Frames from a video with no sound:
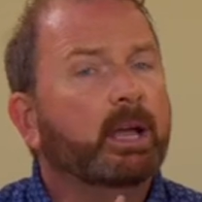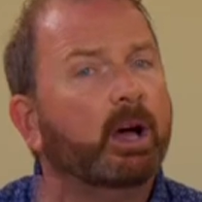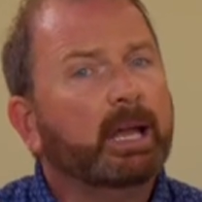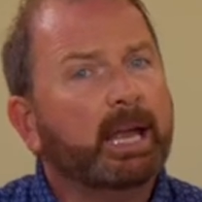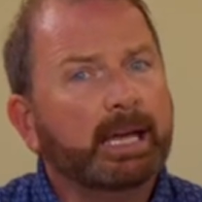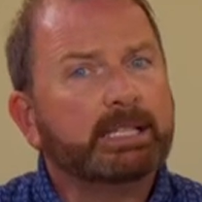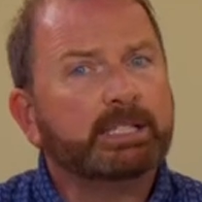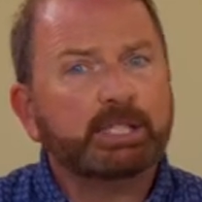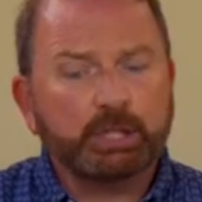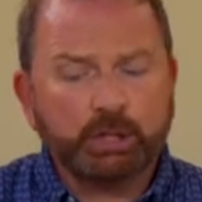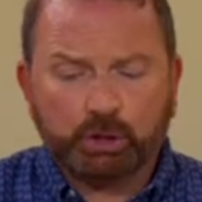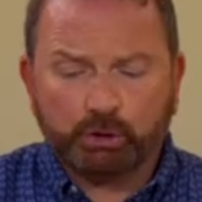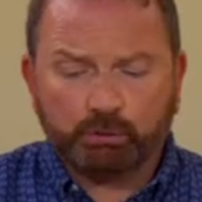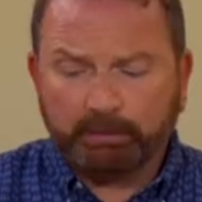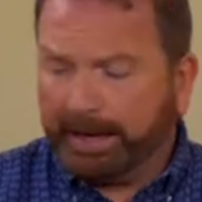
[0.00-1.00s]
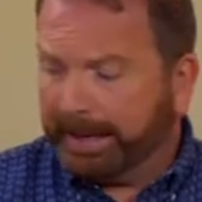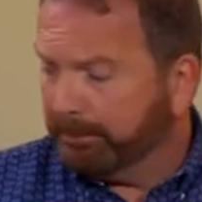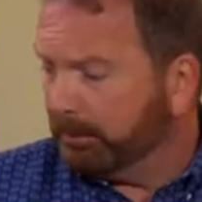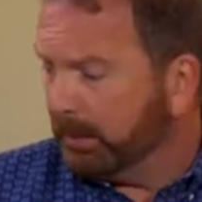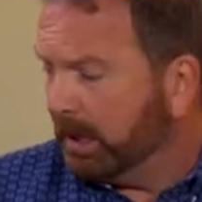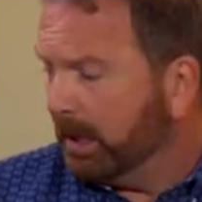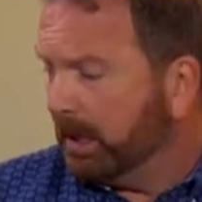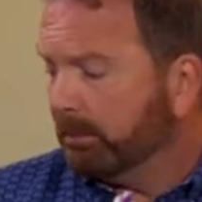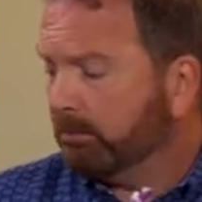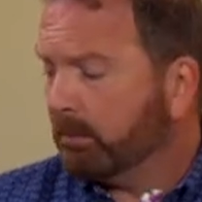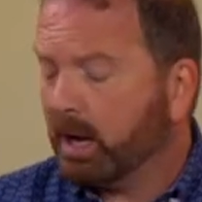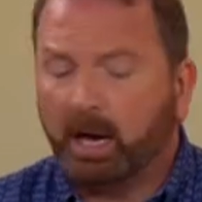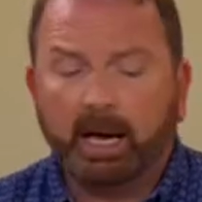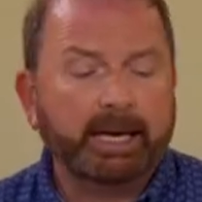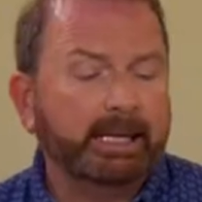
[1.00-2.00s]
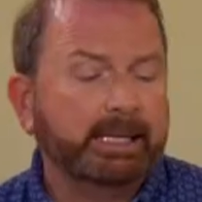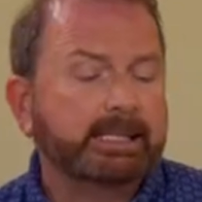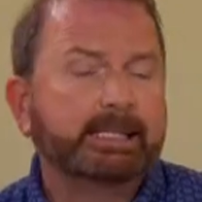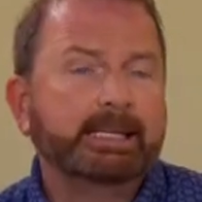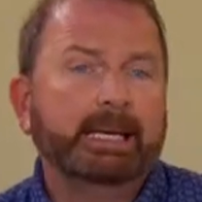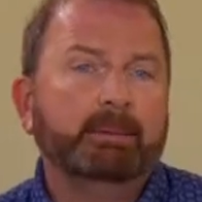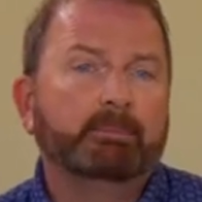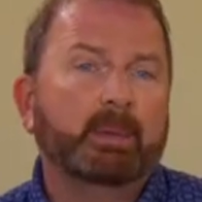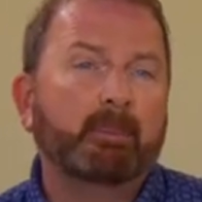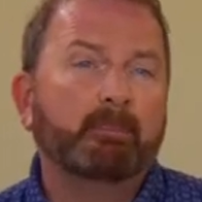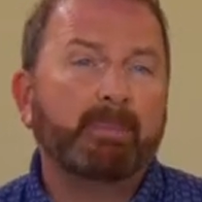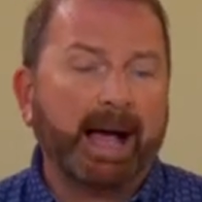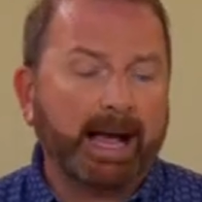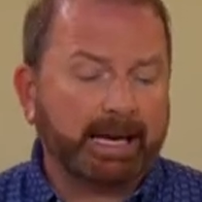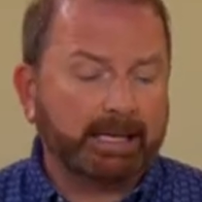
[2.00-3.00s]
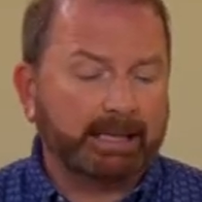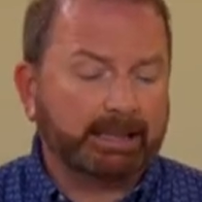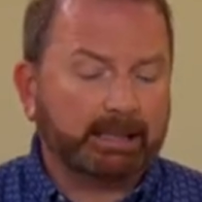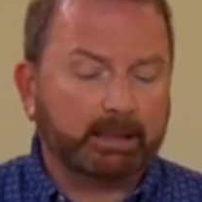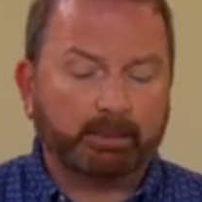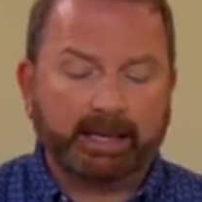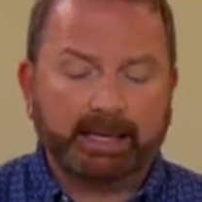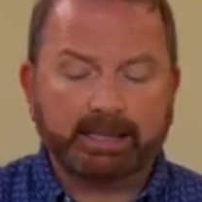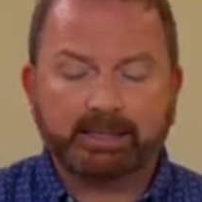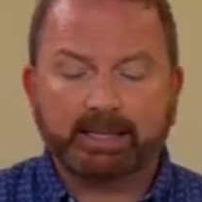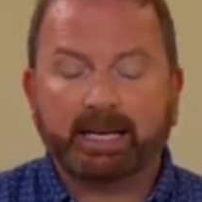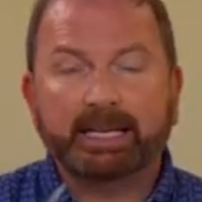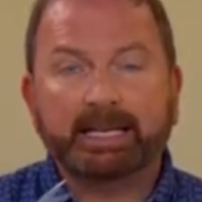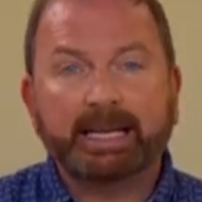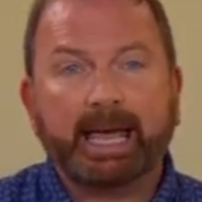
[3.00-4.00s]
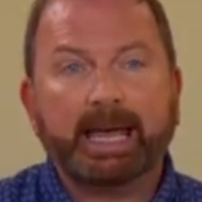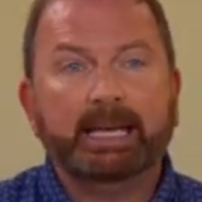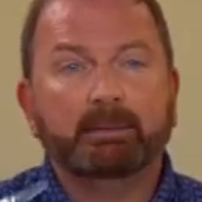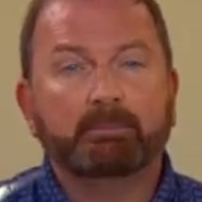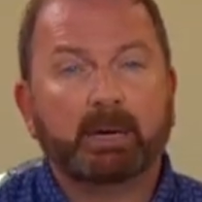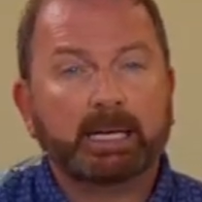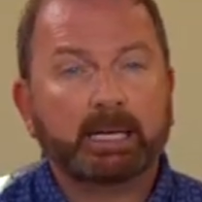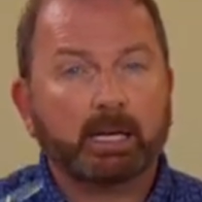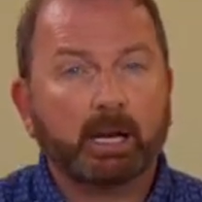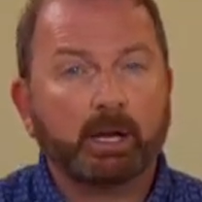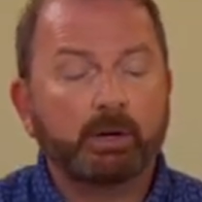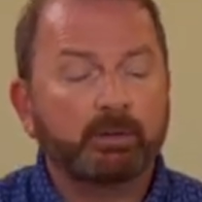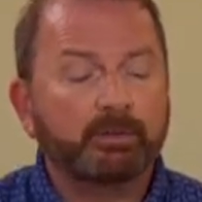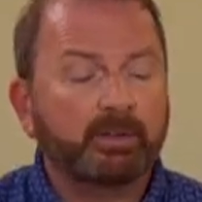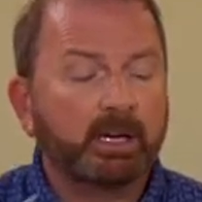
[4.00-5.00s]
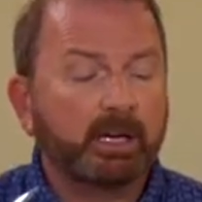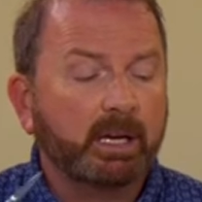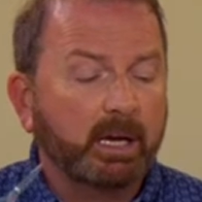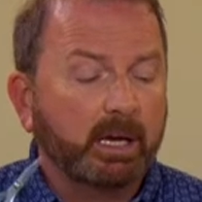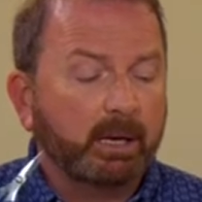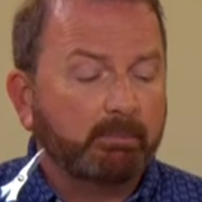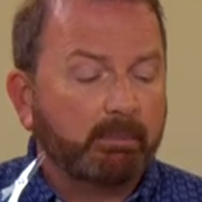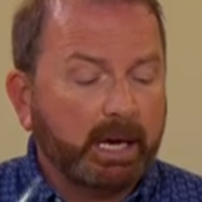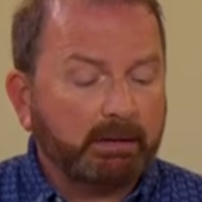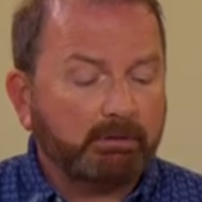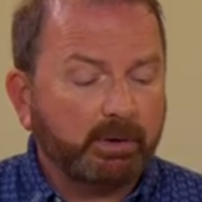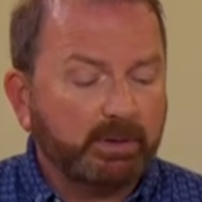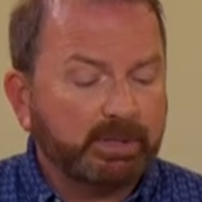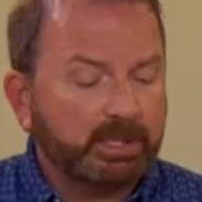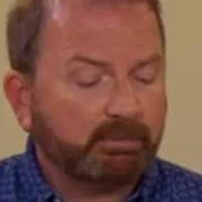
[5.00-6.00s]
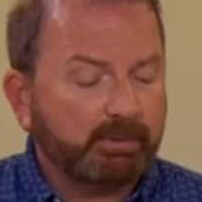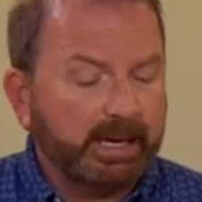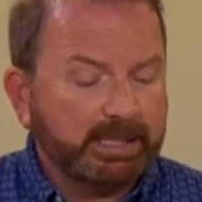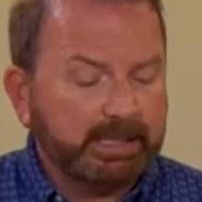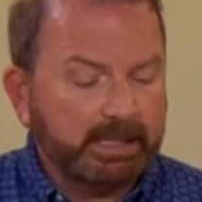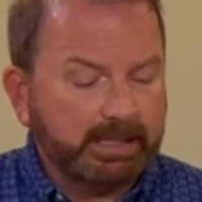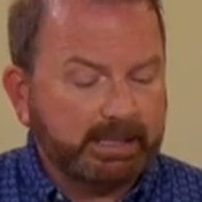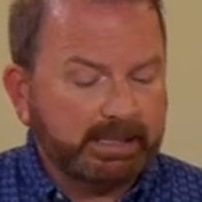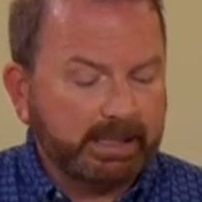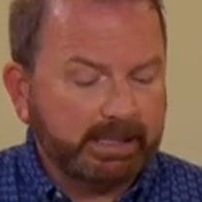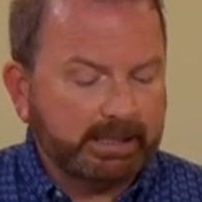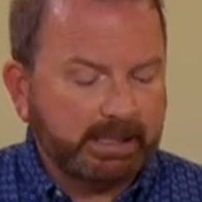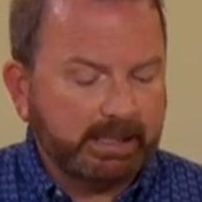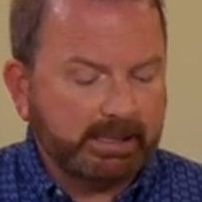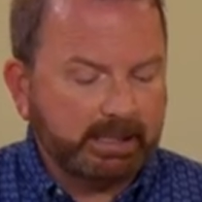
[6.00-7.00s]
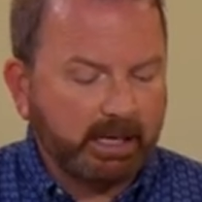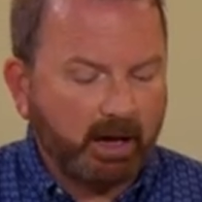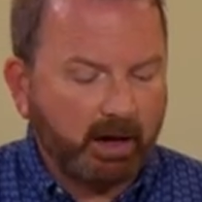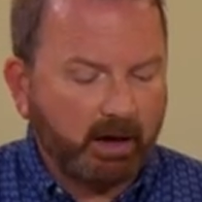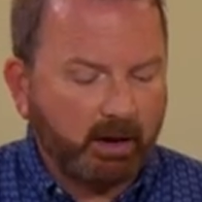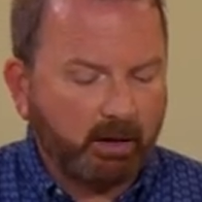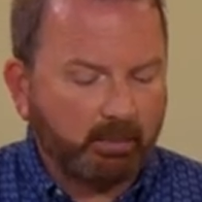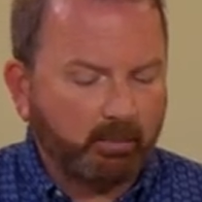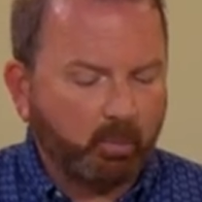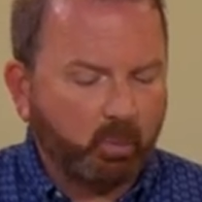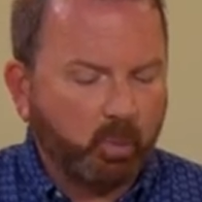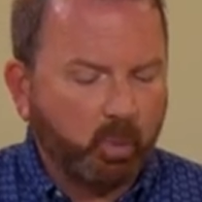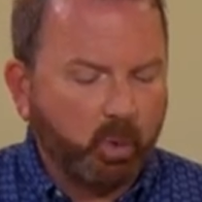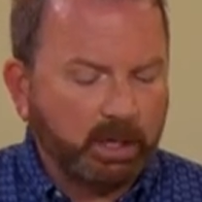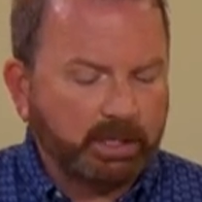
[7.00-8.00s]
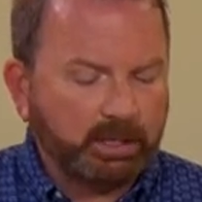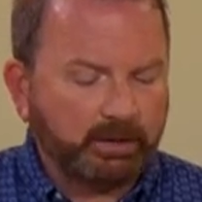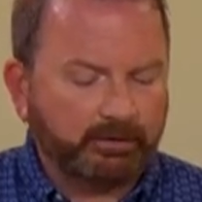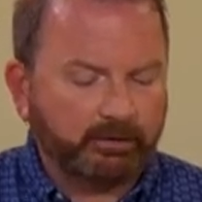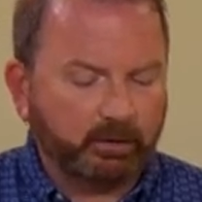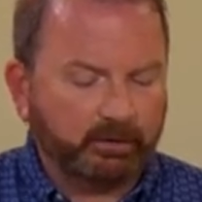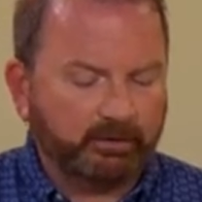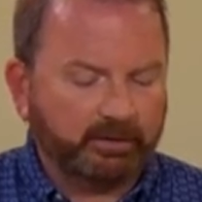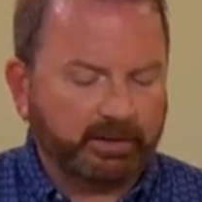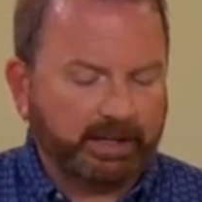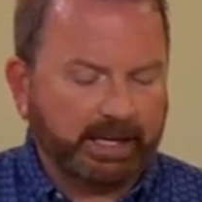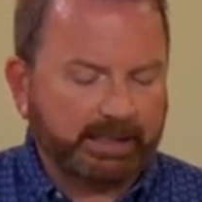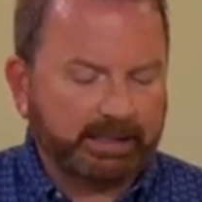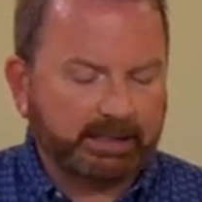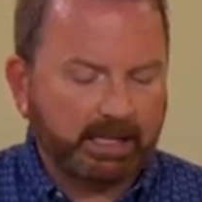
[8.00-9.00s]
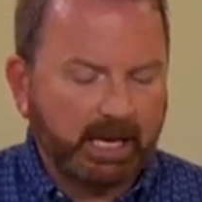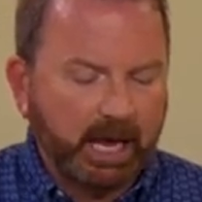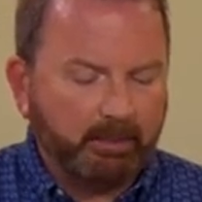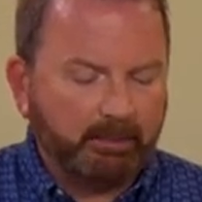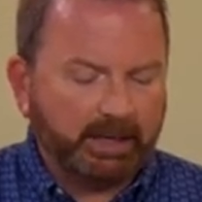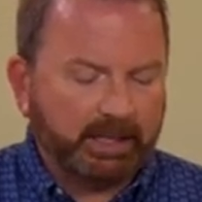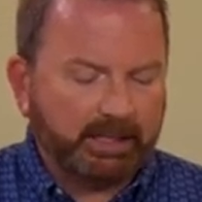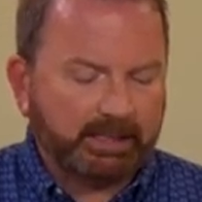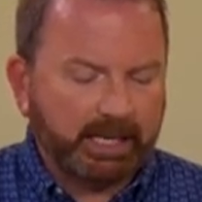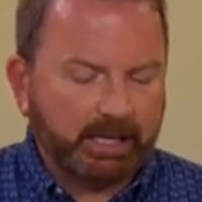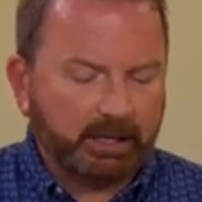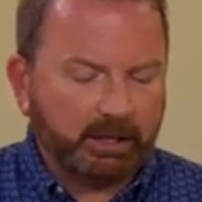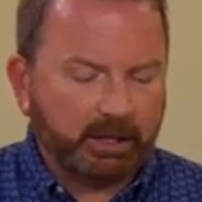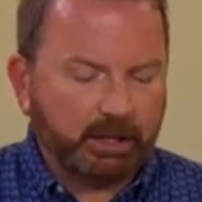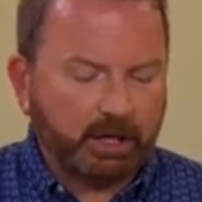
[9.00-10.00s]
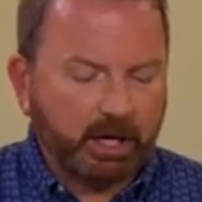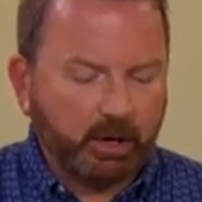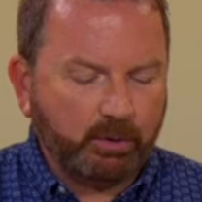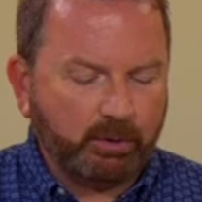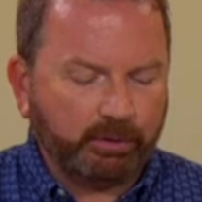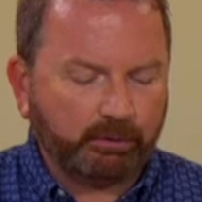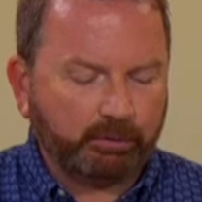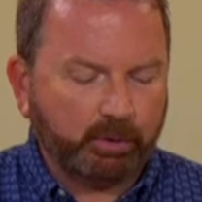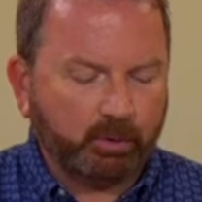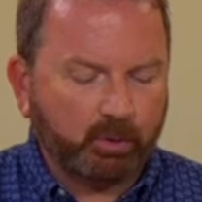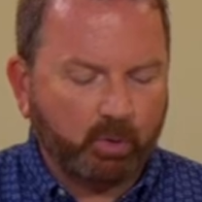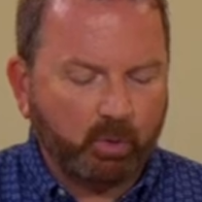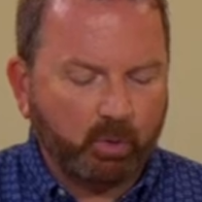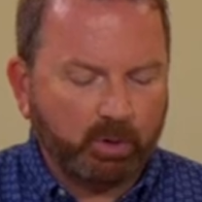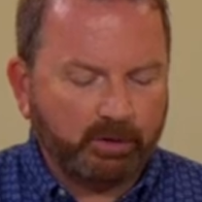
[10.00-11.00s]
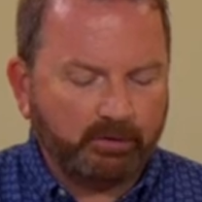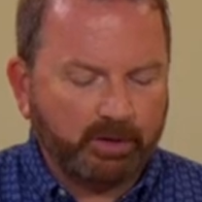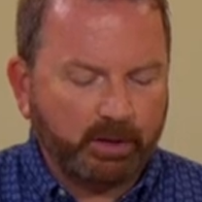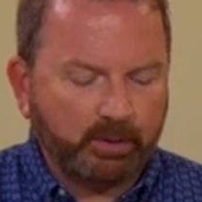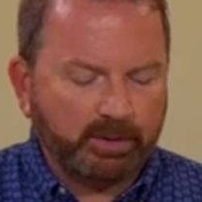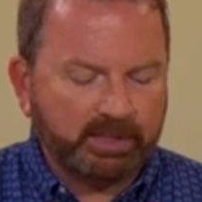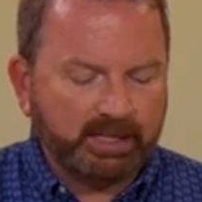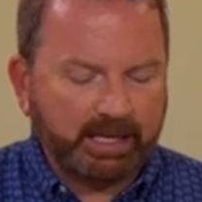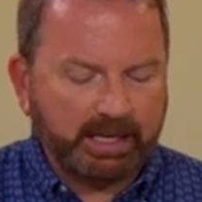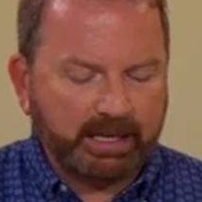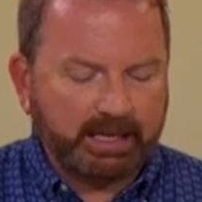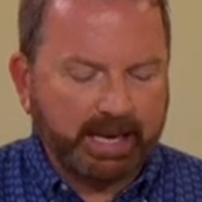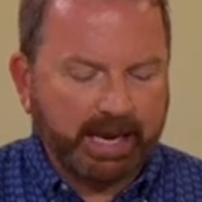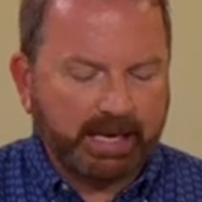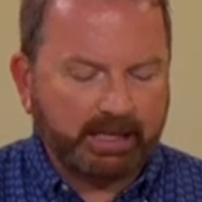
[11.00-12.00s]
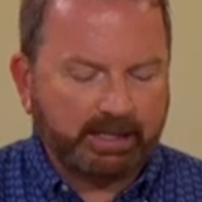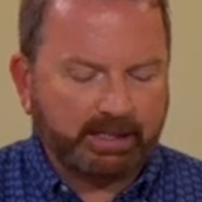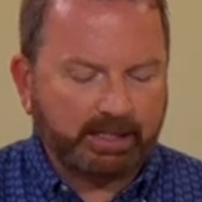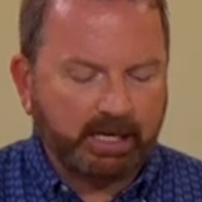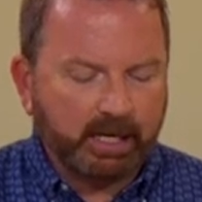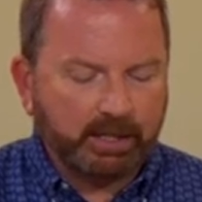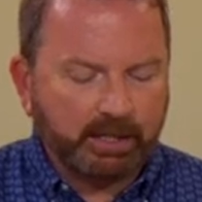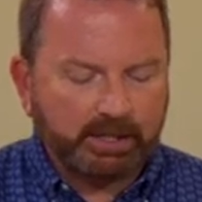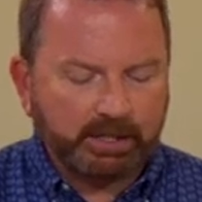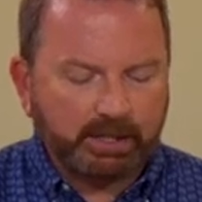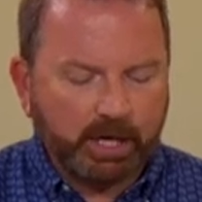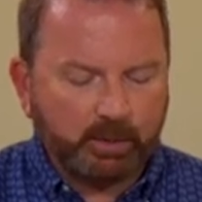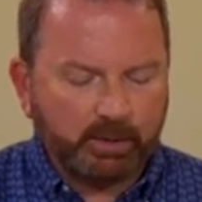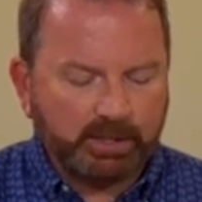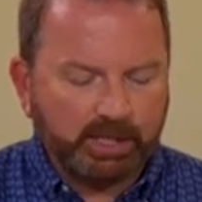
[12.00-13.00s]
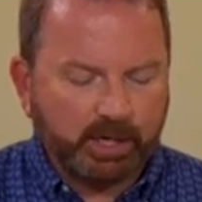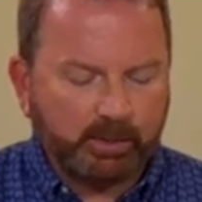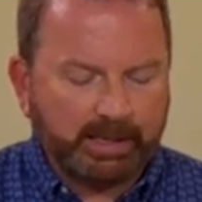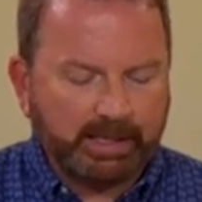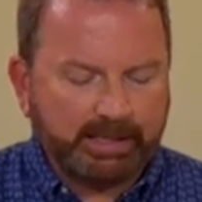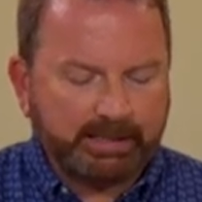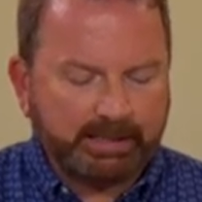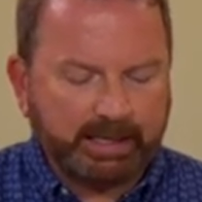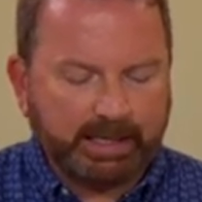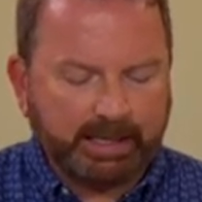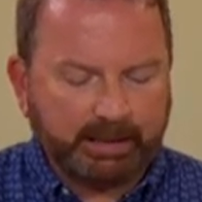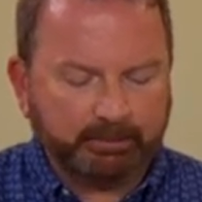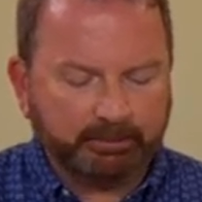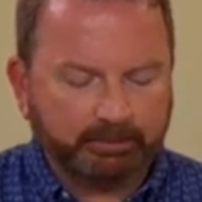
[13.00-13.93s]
I like to trim my seam back a little bit. And again, my Clover micro serrated scissors are wonderful for this because they're gonna go through all of those thick layers so, so easily.